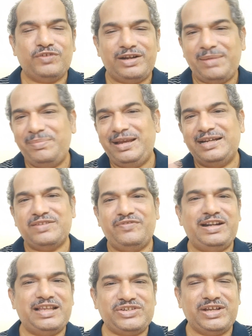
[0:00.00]
For time being, it's a
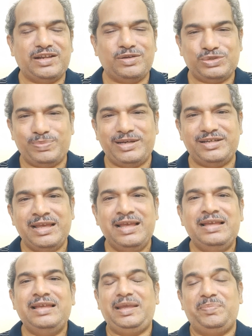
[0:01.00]
fantastic announcement,
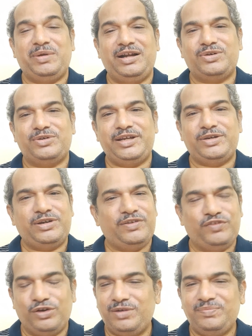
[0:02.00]
April
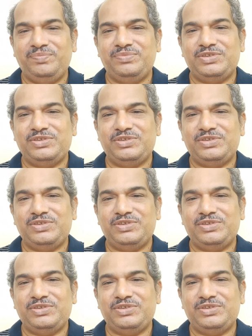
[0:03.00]
2024.